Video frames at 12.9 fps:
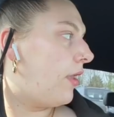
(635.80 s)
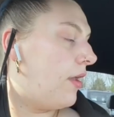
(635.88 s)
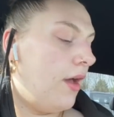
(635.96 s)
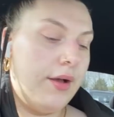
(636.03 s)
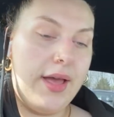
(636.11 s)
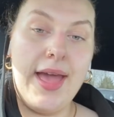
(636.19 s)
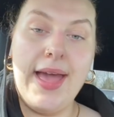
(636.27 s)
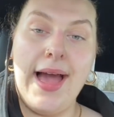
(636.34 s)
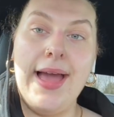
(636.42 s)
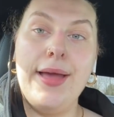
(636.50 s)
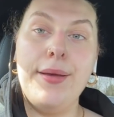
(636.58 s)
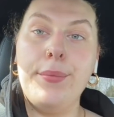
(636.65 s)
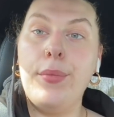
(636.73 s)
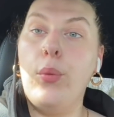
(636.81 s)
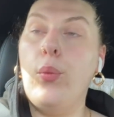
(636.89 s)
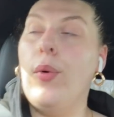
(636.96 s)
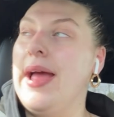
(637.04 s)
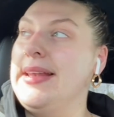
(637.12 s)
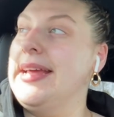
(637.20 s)
Okay, I am
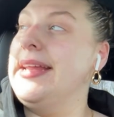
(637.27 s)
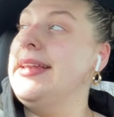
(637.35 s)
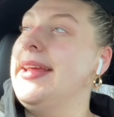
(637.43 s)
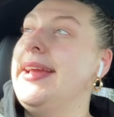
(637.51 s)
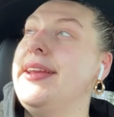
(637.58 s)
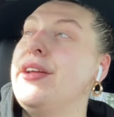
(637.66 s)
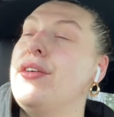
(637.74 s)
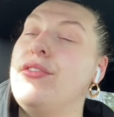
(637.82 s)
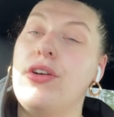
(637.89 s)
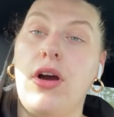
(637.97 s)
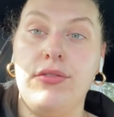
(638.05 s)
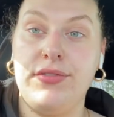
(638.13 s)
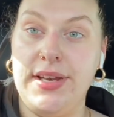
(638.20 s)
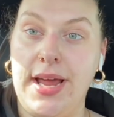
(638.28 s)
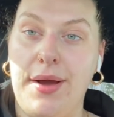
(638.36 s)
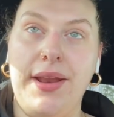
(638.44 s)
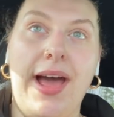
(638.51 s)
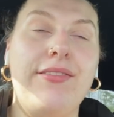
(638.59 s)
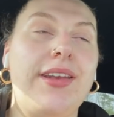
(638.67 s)
well in need of a coffee now,
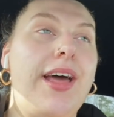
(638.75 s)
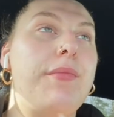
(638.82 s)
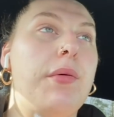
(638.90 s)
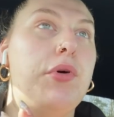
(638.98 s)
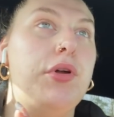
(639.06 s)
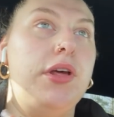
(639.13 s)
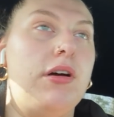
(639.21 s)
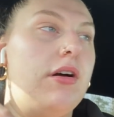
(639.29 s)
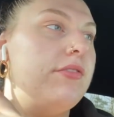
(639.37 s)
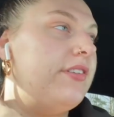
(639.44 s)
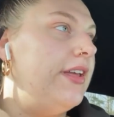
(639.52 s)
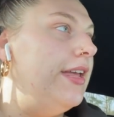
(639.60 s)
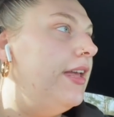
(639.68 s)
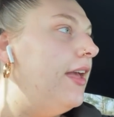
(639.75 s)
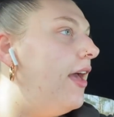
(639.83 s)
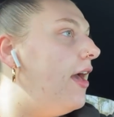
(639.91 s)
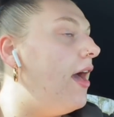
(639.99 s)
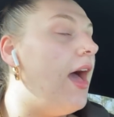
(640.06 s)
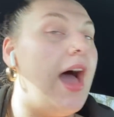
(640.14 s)
and I haven't had my morning coffee.
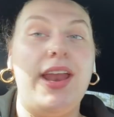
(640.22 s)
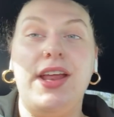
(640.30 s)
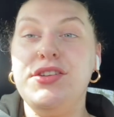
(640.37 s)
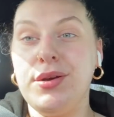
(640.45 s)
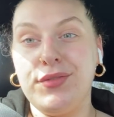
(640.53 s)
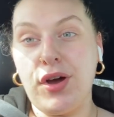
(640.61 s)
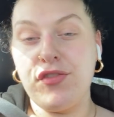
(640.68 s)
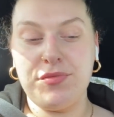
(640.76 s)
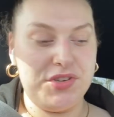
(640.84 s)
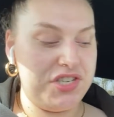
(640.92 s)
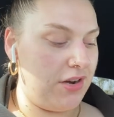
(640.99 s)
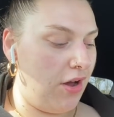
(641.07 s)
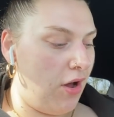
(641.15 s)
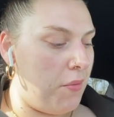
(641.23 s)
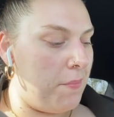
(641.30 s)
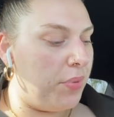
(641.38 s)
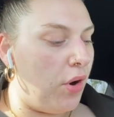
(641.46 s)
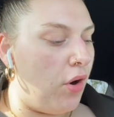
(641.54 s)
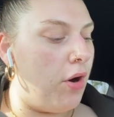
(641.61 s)
And I do have a coffee machine at home,
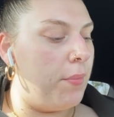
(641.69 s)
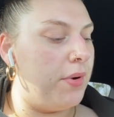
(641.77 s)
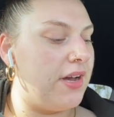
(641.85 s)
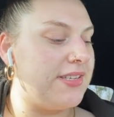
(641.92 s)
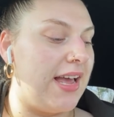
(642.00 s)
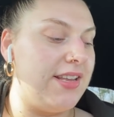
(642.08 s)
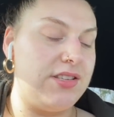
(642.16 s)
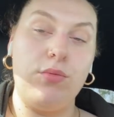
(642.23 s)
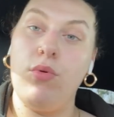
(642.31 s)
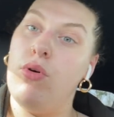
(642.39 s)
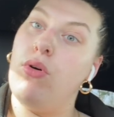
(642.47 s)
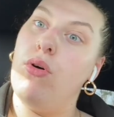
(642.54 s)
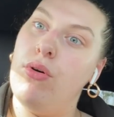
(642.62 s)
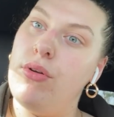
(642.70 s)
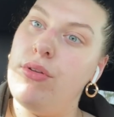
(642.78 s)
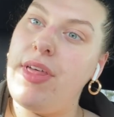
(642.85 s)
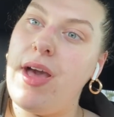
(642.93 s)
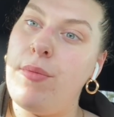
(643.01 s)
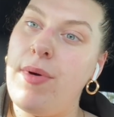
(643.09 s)
but because I had to walk all
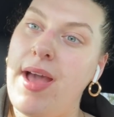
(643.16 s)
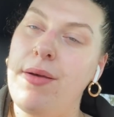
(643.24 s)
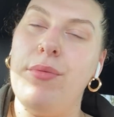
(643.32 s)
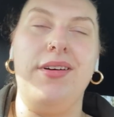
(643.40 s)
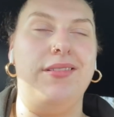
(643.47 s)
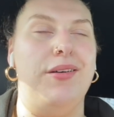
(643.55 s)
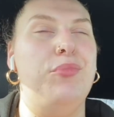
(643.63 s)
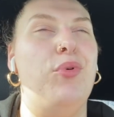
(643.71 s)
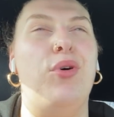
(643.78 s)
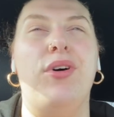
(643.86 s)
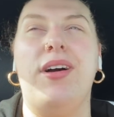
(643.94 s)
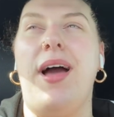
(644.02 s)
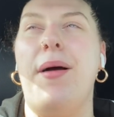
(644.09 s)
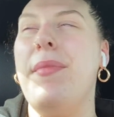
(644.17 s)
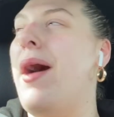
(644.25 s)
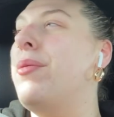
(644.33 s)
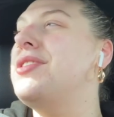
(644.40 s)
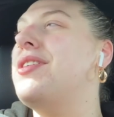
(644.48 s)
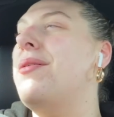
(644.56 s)
that way, I
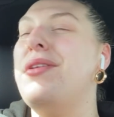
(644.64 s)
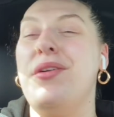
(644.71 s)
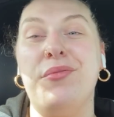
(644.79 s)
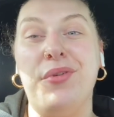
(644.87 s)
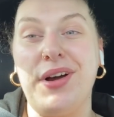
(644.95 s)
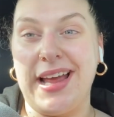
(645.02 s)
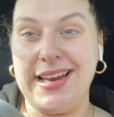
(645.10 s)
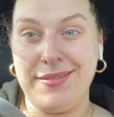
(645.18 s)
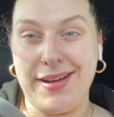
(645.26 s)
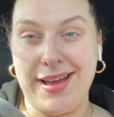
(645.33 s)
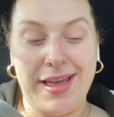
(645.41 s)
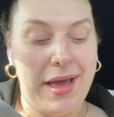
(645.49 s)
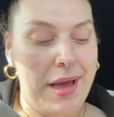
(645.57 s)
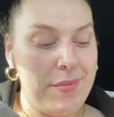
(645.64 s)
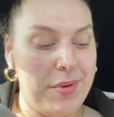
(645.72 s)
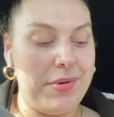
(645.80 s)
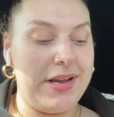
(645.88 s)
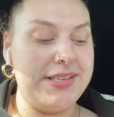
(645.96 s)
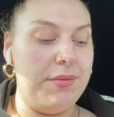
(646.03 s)
was going on a walk anyway, but
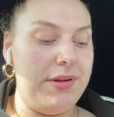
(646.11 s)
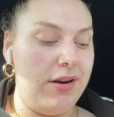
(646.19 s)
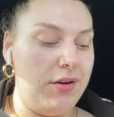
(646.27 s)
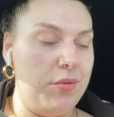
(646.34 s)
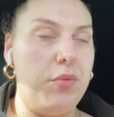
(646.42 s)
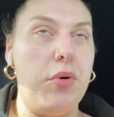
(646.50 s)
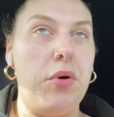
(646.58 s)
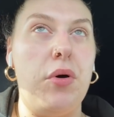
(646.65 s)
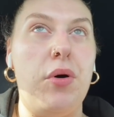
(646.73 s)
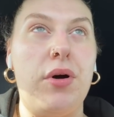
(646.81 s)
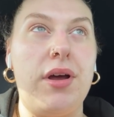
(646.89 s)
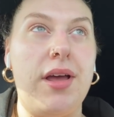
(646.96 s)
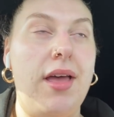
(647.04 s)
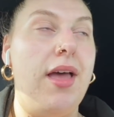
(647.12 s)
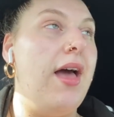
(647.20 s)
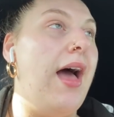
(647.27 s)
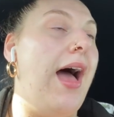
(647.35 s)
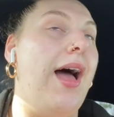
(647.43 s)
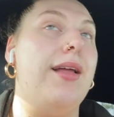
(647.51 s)
because I went on a walk
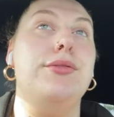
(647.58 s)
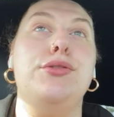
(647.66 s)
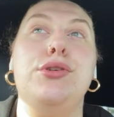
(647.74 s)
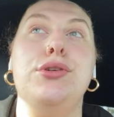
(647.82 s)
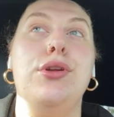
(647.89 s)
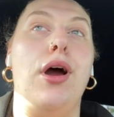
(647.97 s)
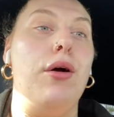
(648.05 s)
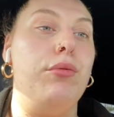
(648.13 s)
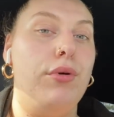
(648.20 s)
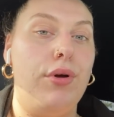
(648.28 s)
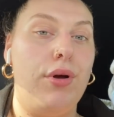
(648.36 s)
and, you know,